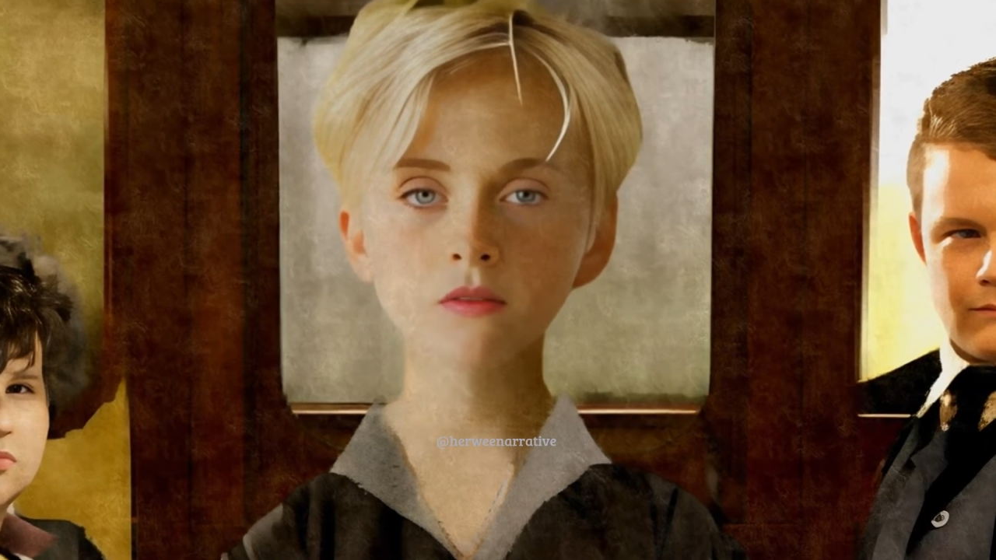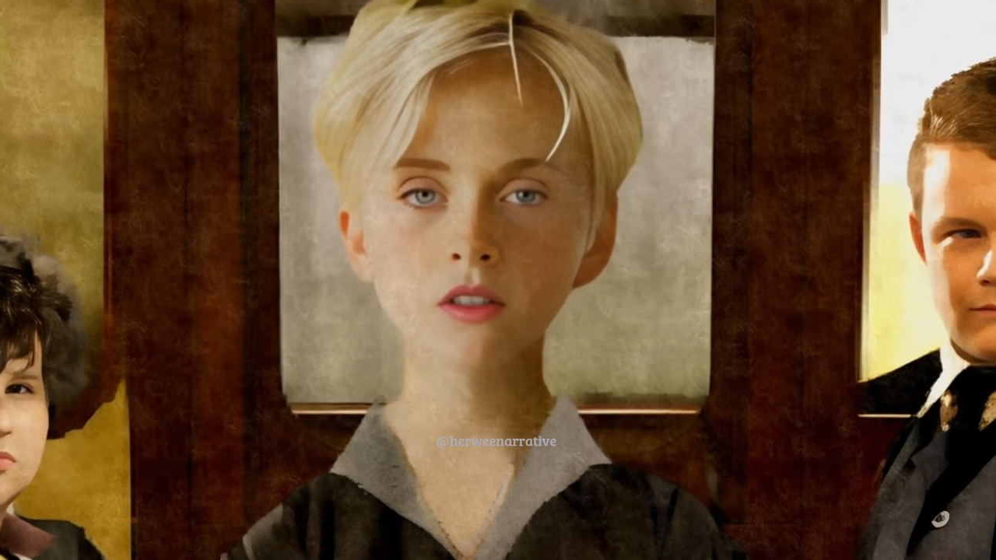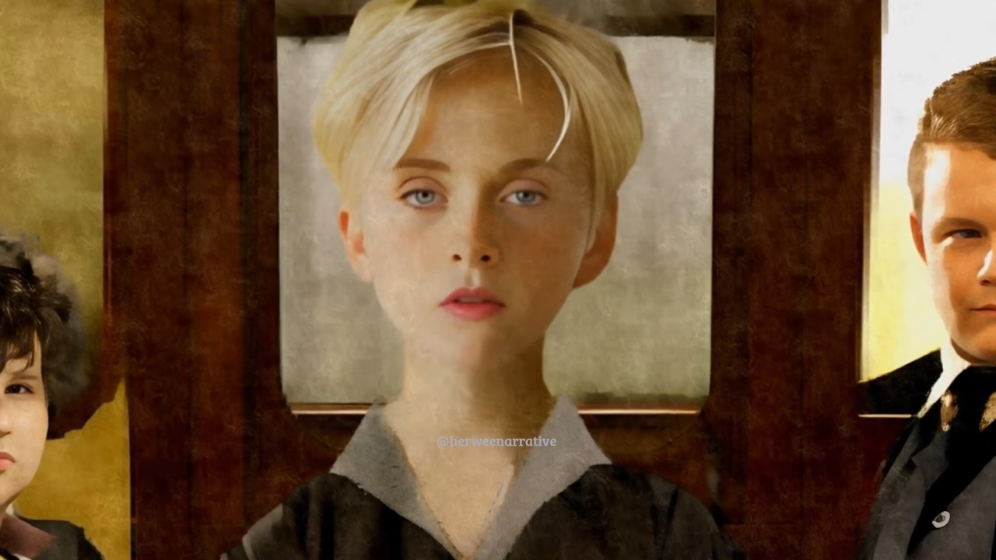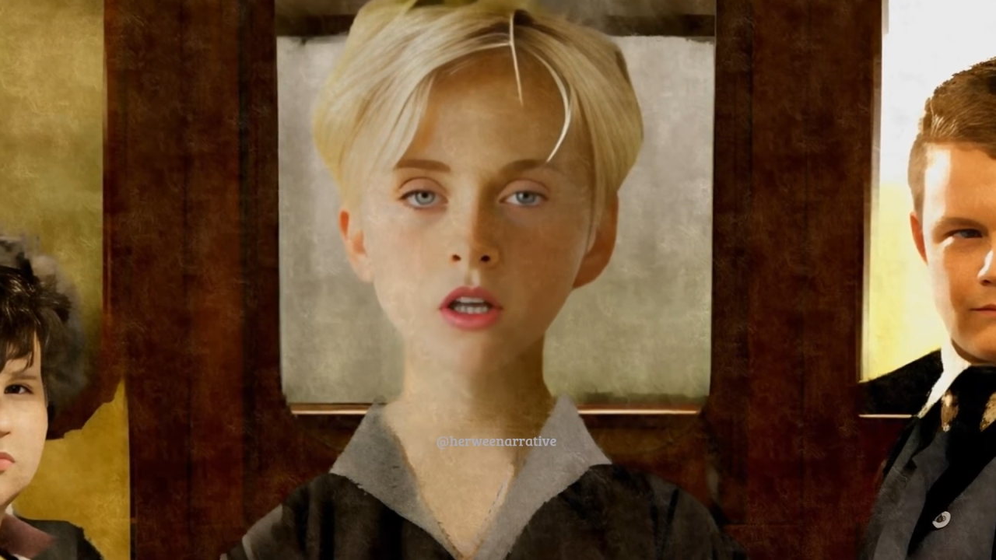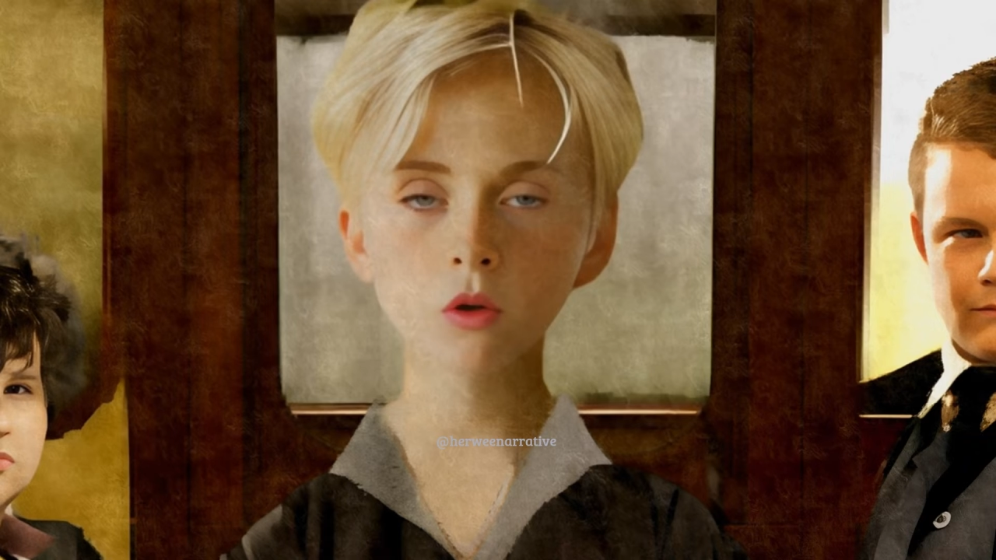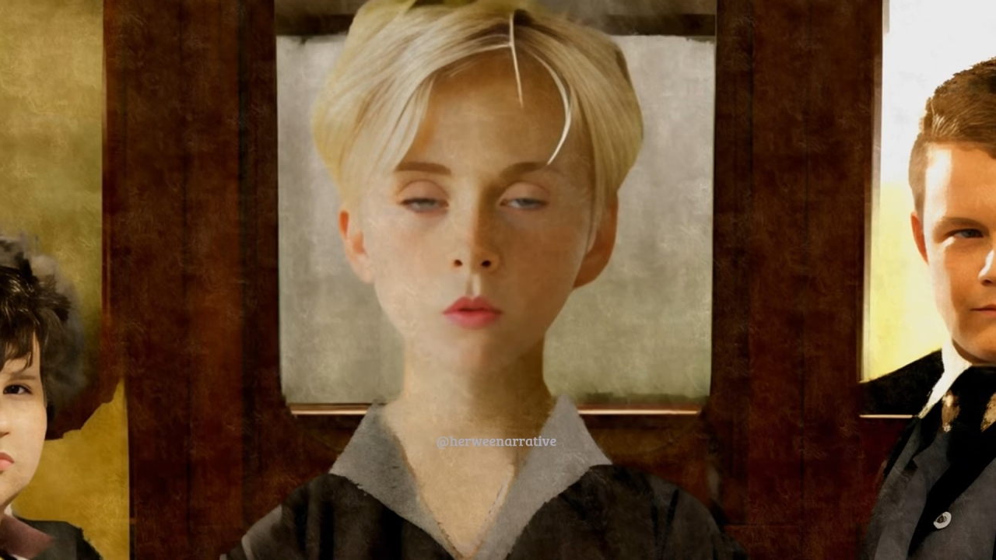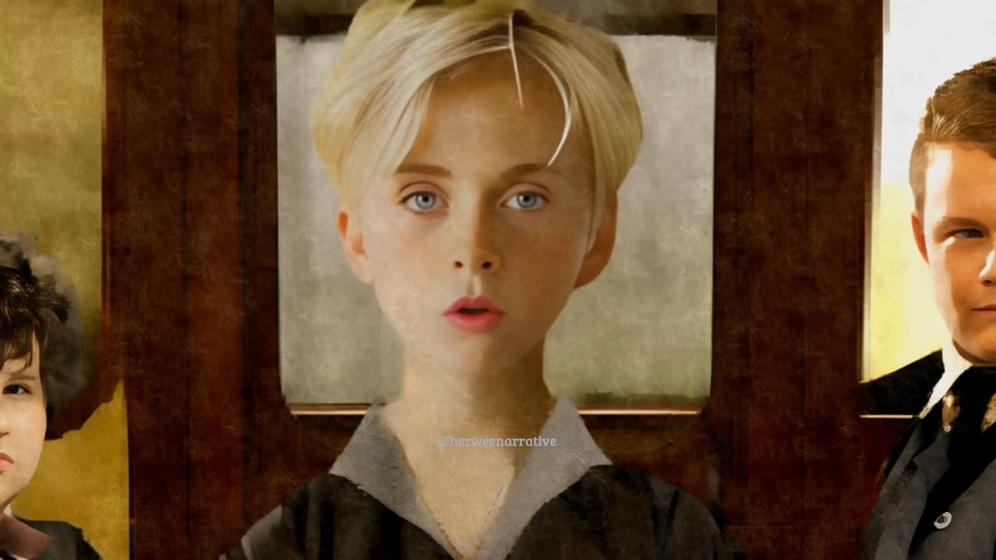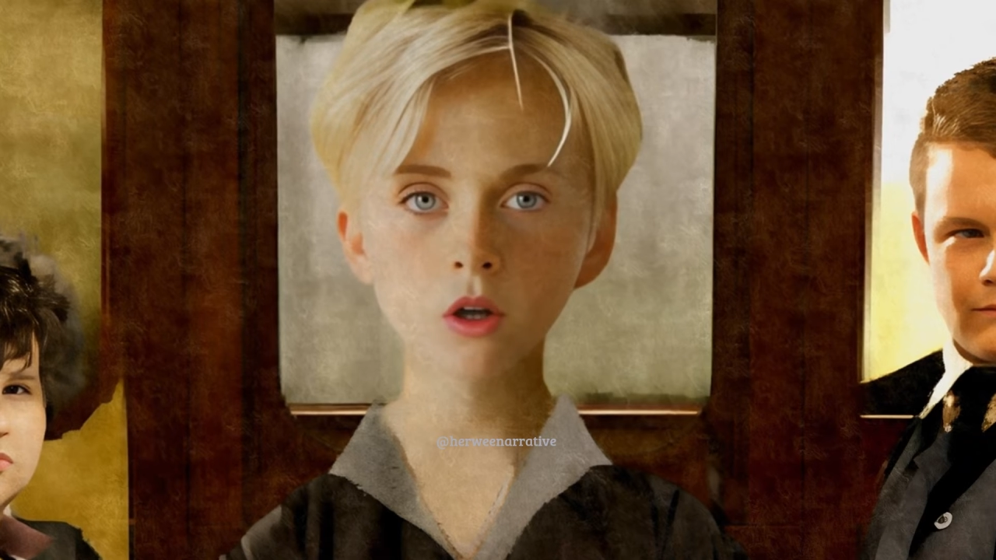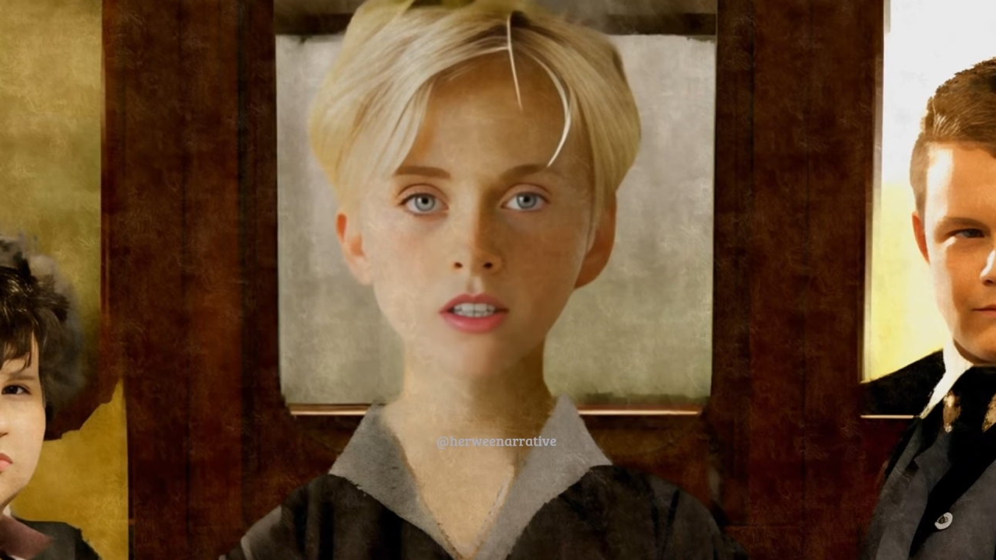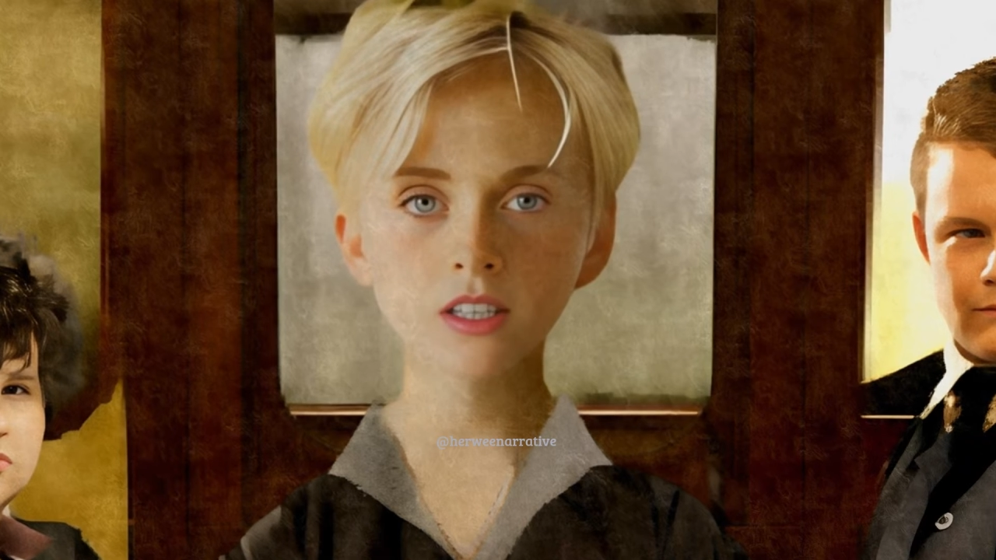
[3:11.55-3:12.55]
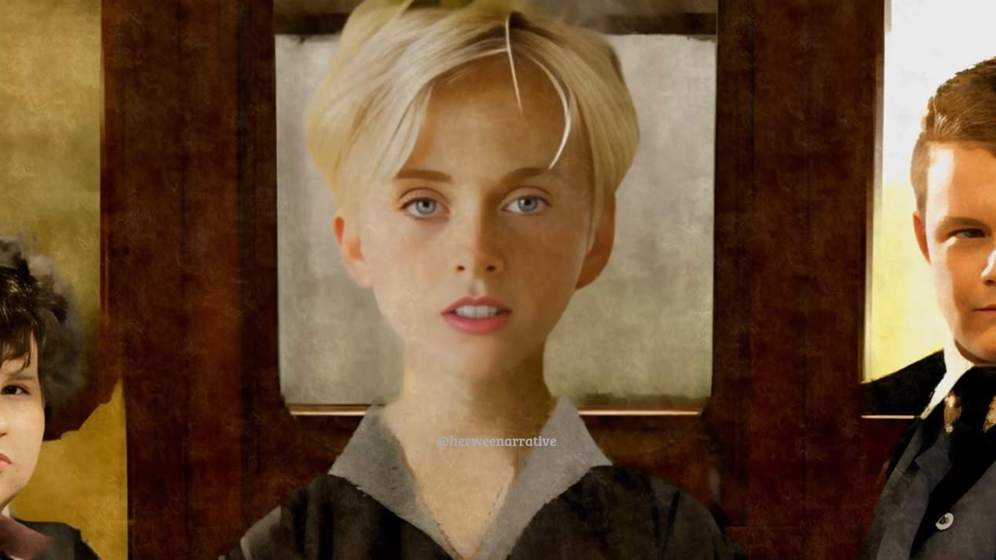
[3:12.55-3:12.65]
I were you, Potter.